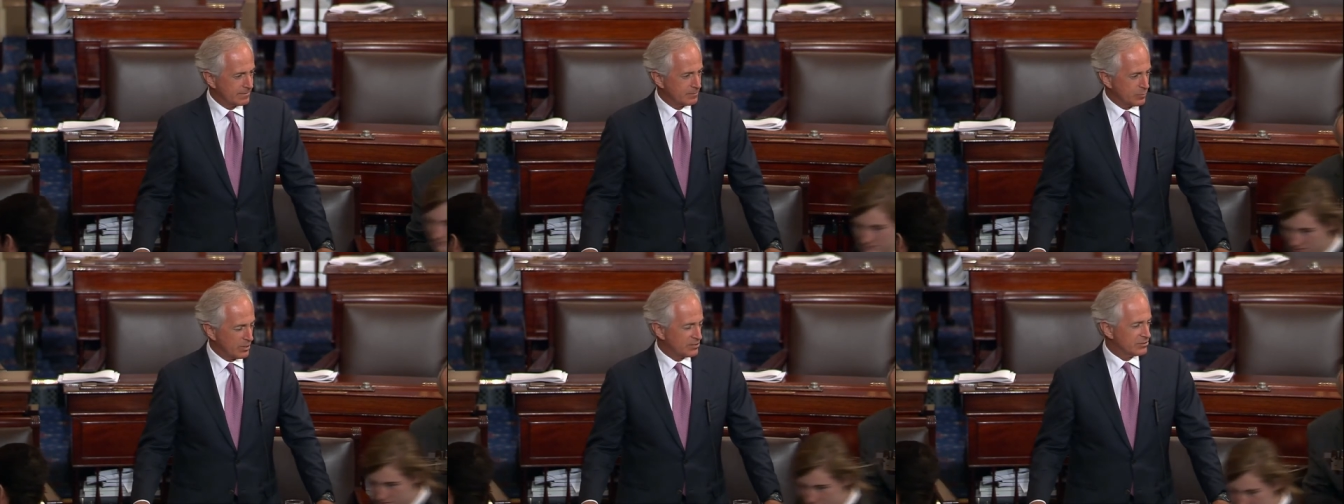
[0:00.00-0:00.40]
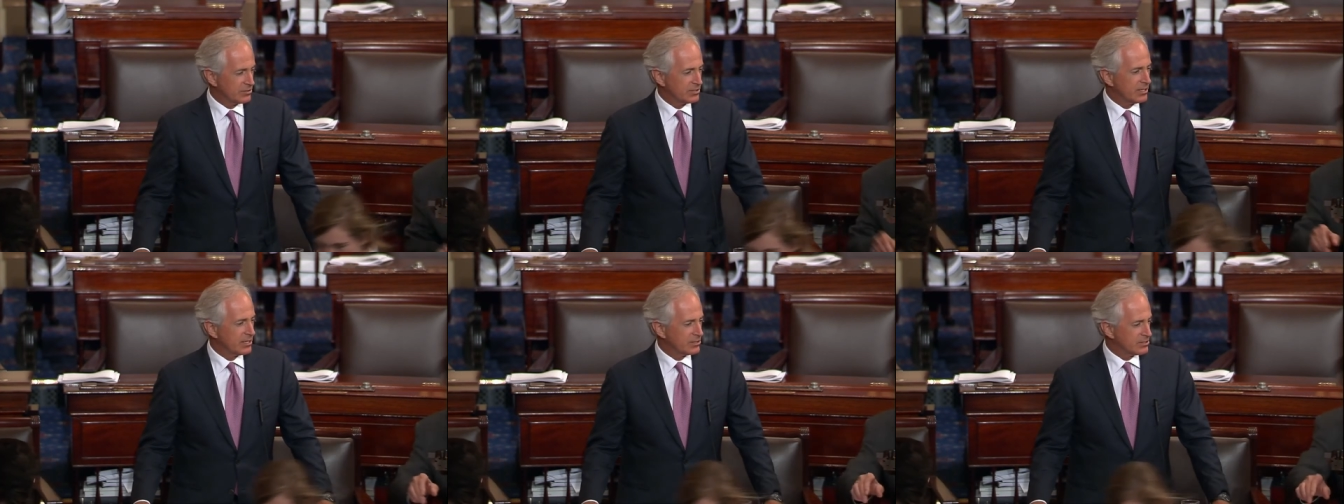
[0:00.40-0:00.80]

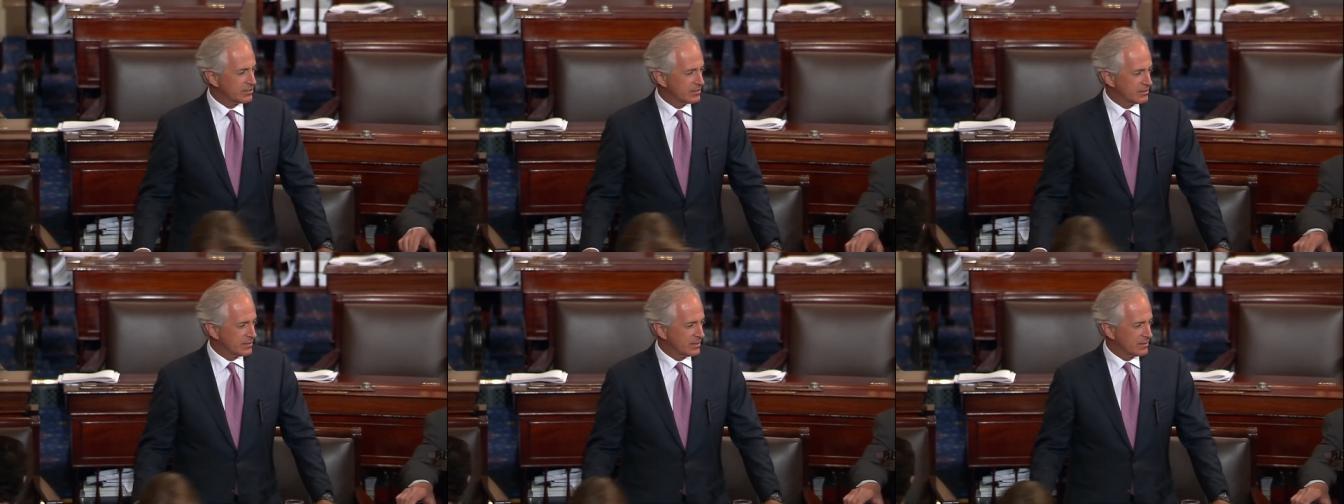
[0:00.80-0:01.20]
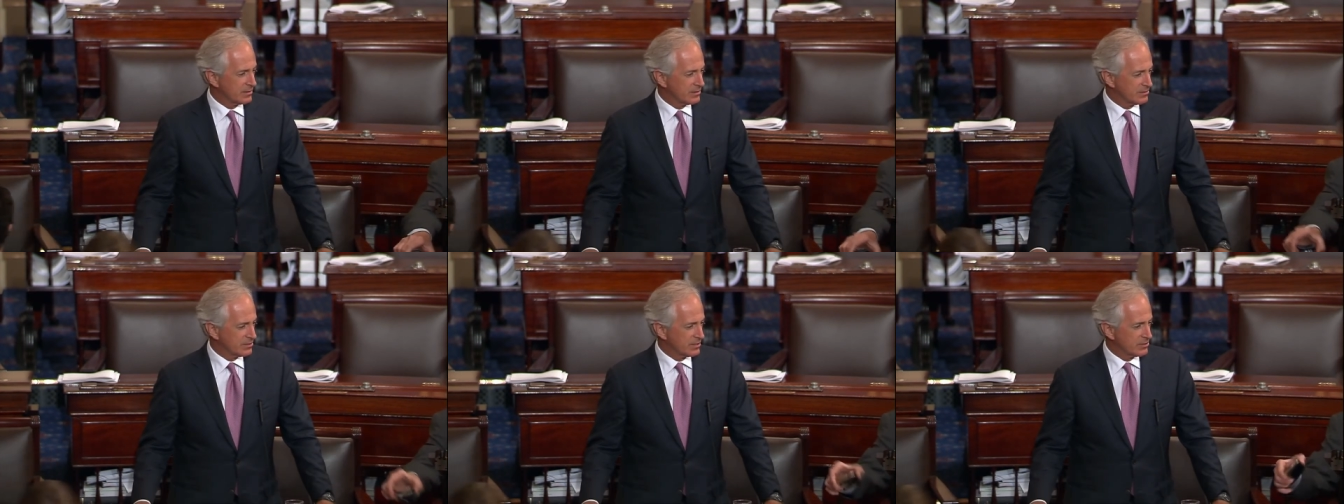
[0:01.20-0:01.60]
presentation that
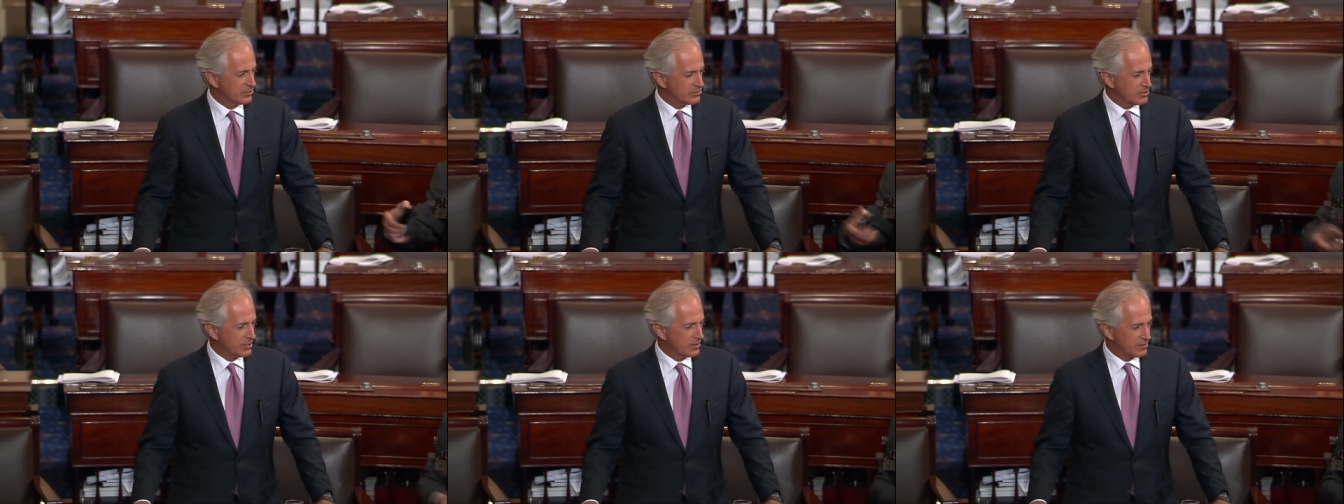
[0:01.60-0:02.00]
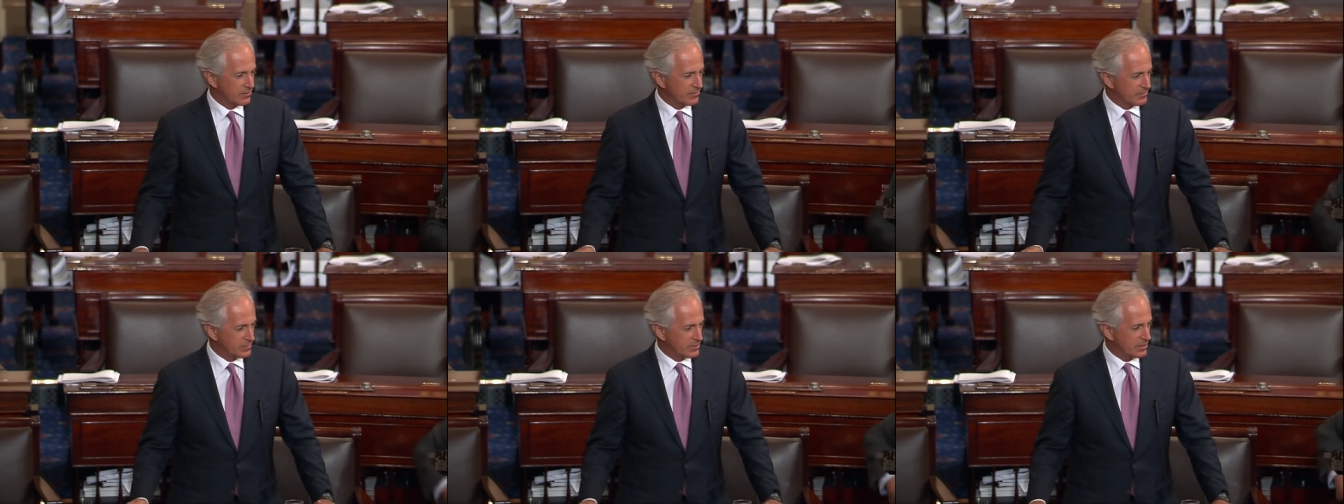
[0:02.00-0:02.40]
the senior senator
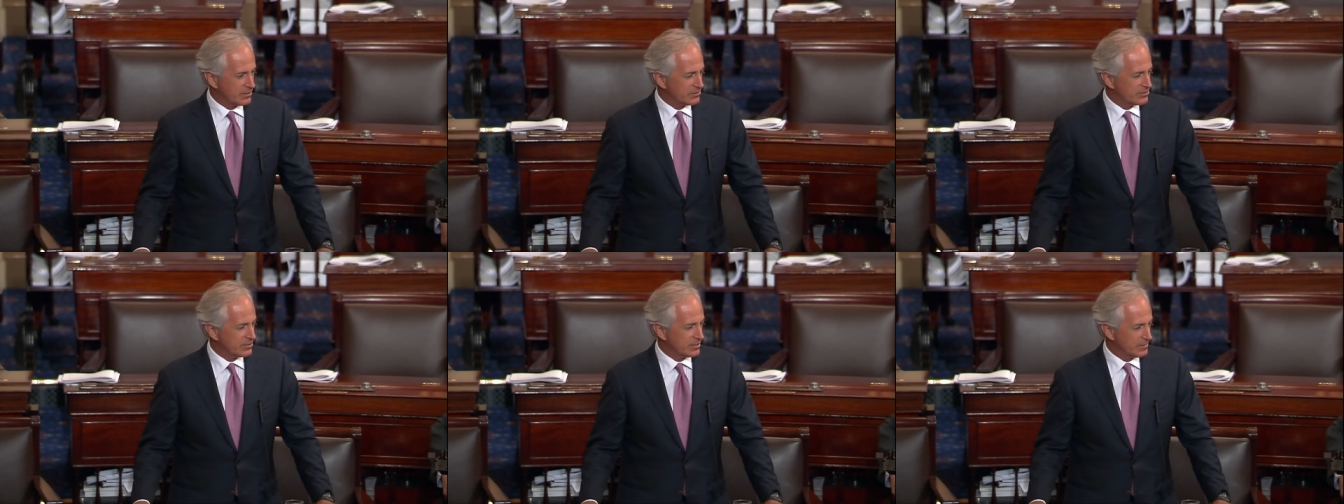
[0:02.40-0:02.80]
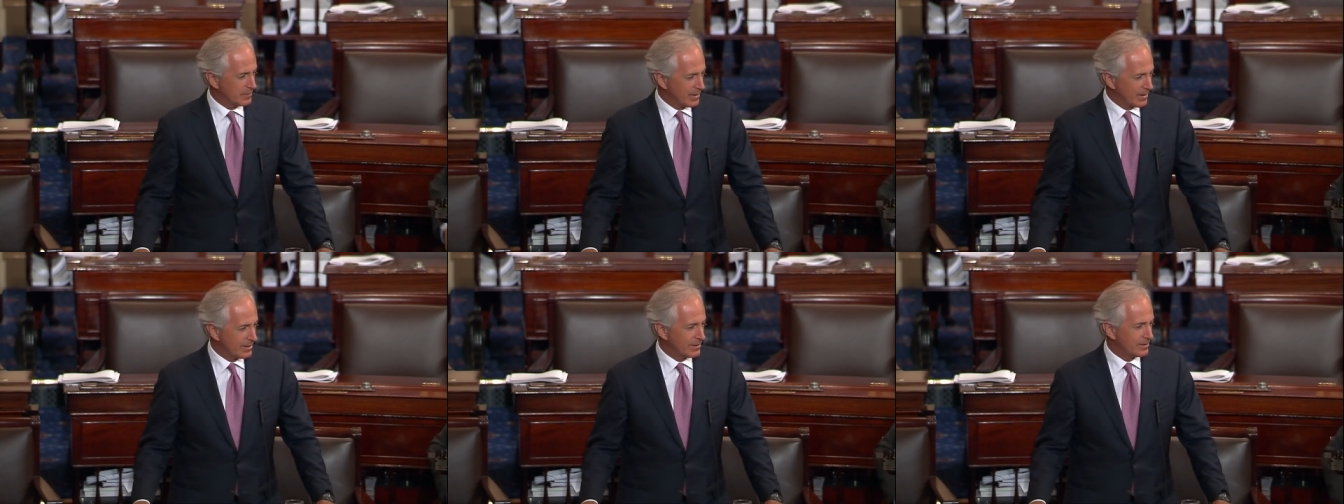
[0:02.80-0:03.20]
from Tennessee
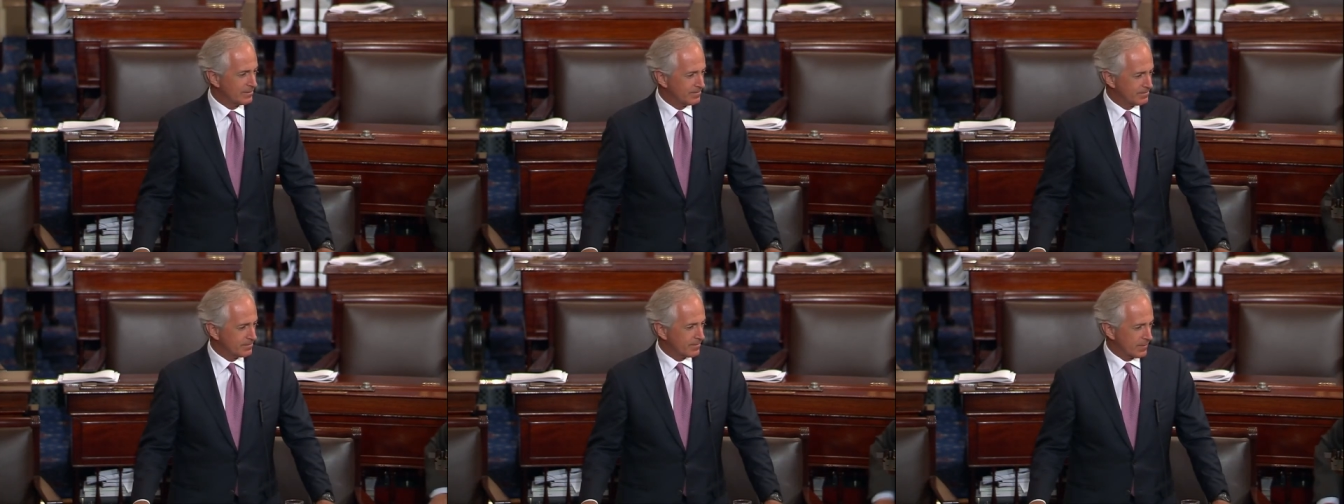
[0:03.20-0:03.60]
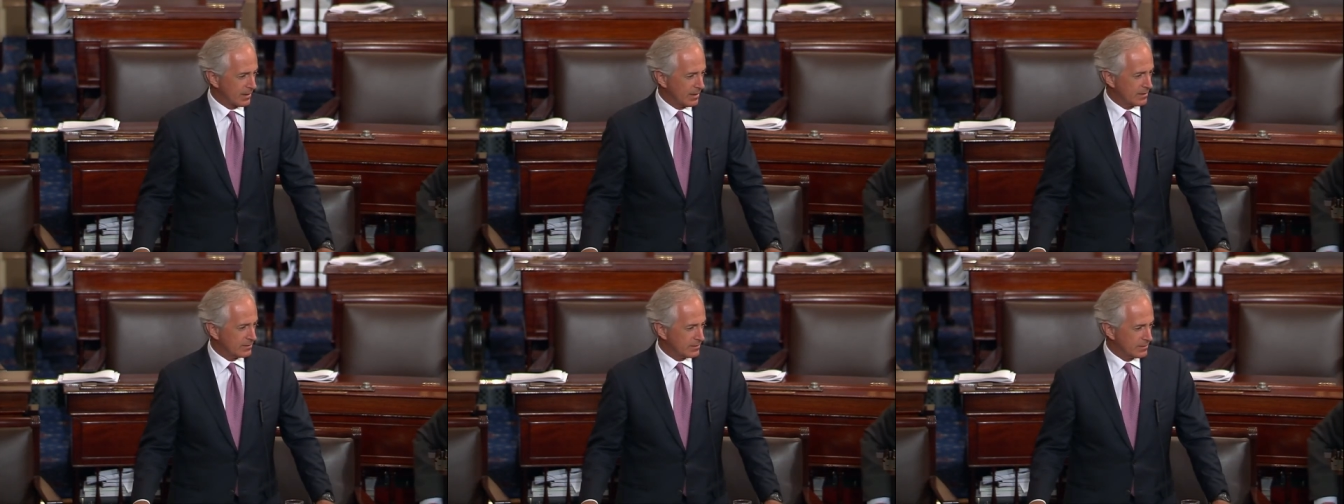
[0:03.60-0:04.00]
made
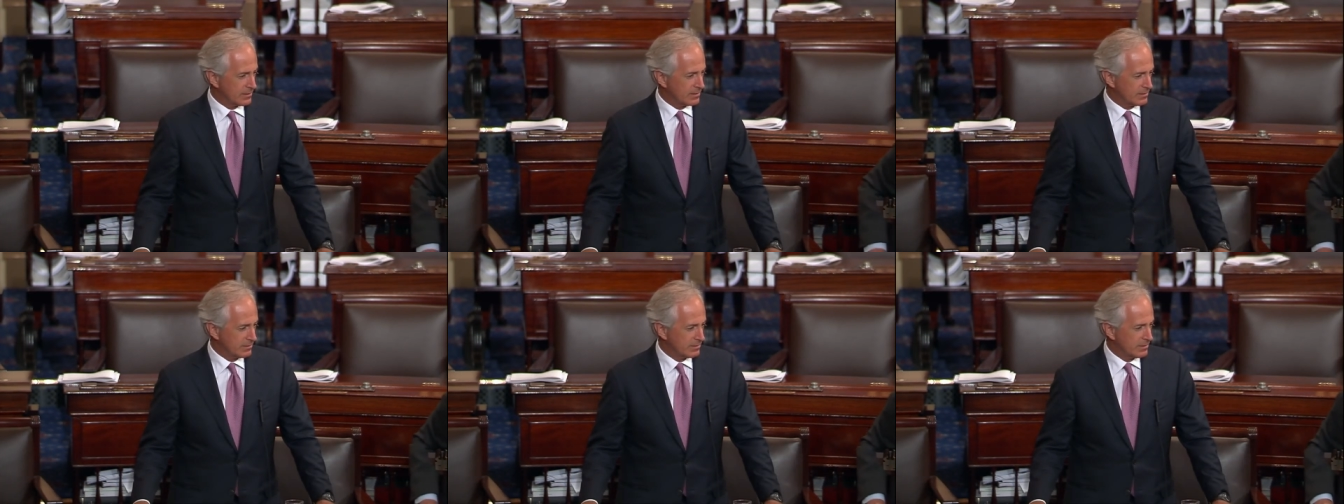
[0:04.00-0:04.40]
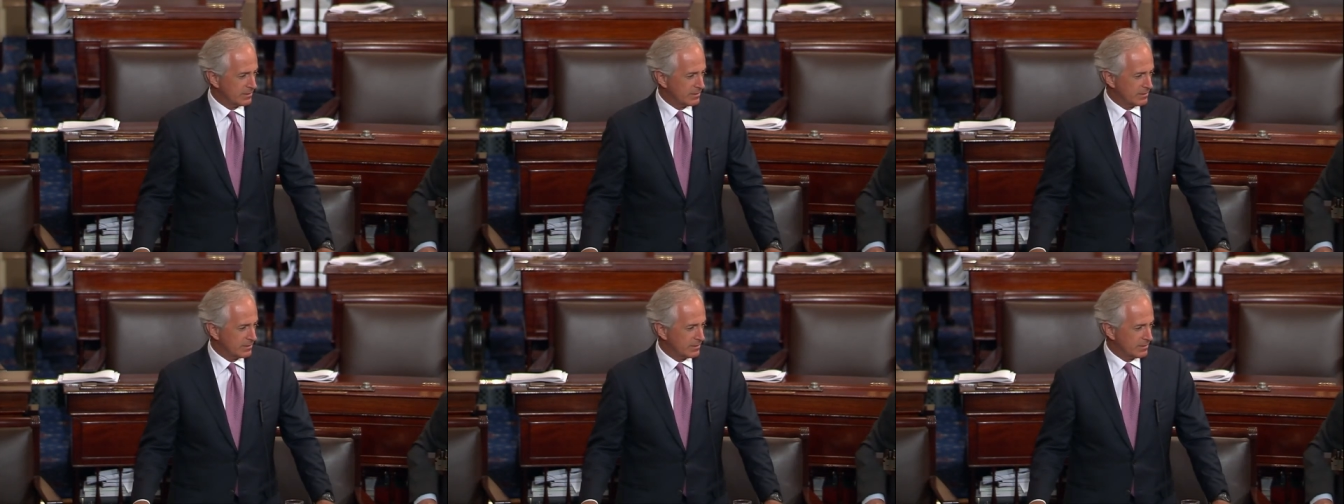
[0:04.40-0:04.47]
at the